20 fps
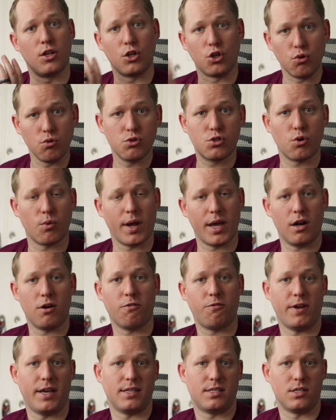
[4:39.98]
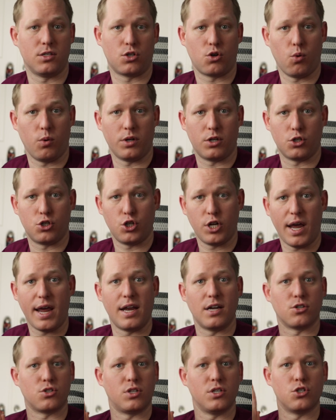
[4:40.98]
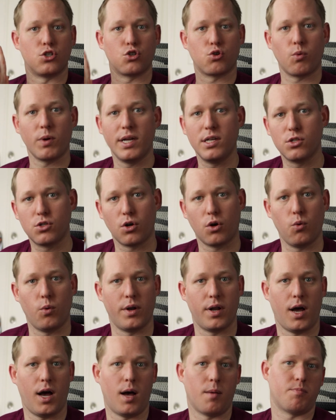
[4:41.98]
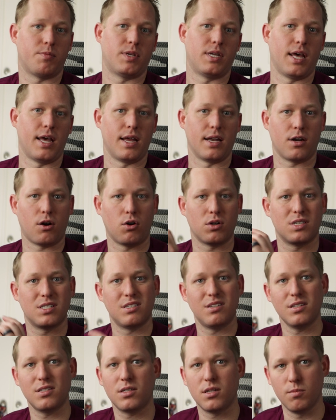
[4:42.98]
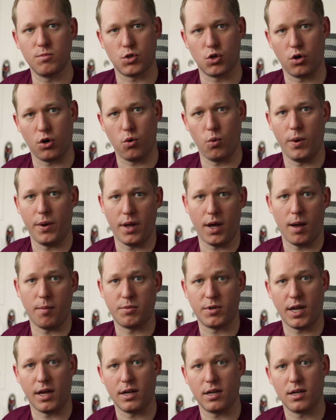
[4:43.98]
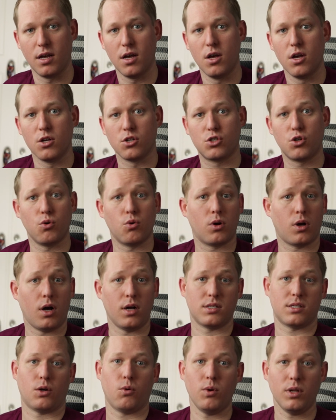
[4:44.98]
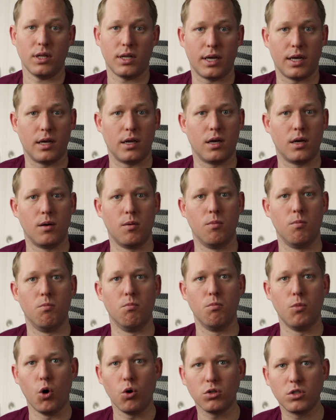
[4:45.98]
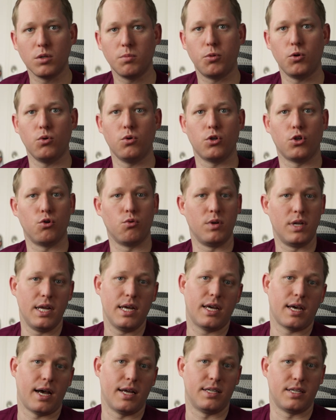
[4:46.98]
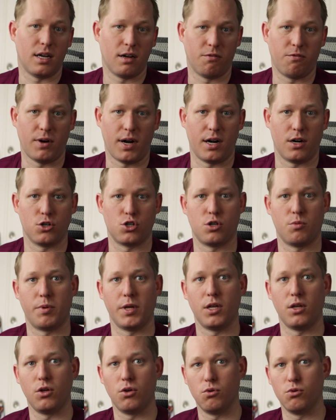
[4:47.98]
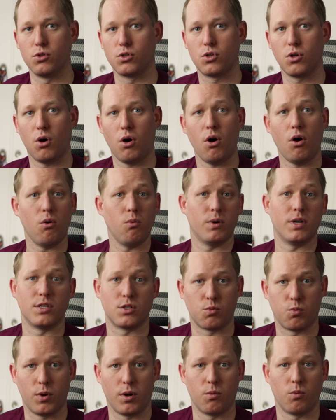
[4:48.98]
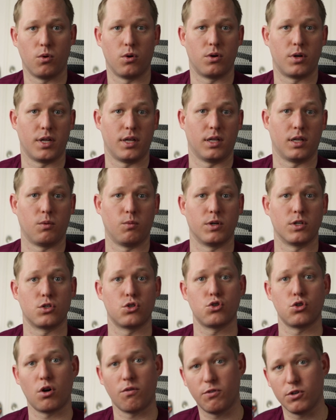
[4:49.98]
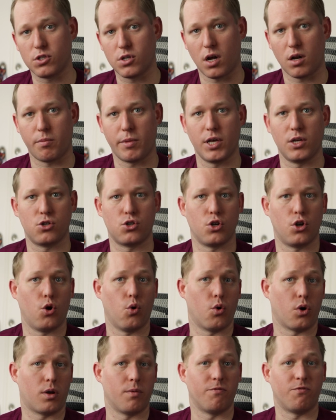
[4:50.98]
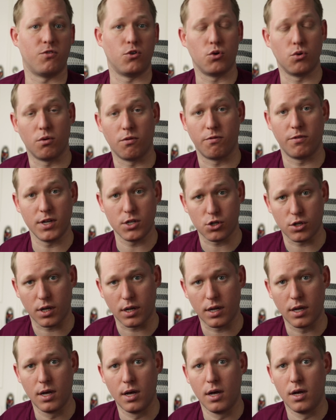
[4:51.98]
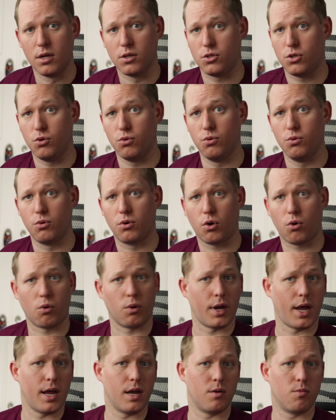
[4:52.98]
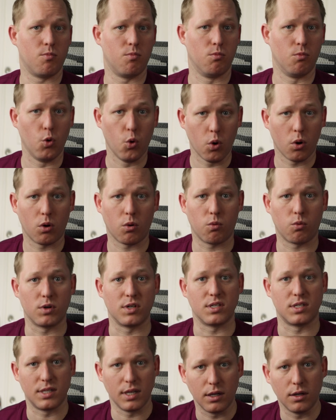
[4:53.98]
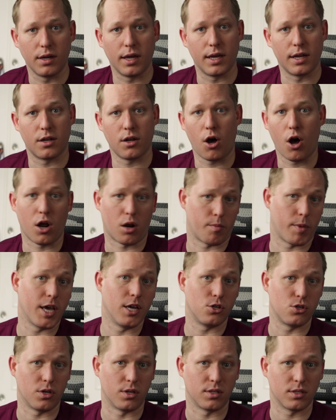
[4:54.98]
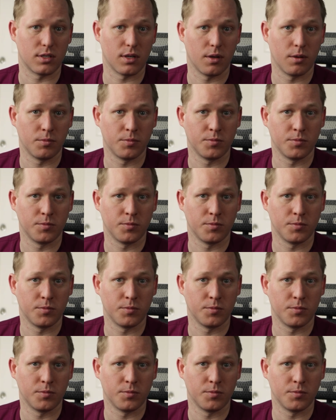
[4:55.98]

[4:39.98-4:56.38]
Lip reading: the user interface is going to change. These screens are going to update. Our systems are going to update. So consequently, multiple unique identifiers should be used always when we're dealing with surface automation or computer vision to create more resilient automations.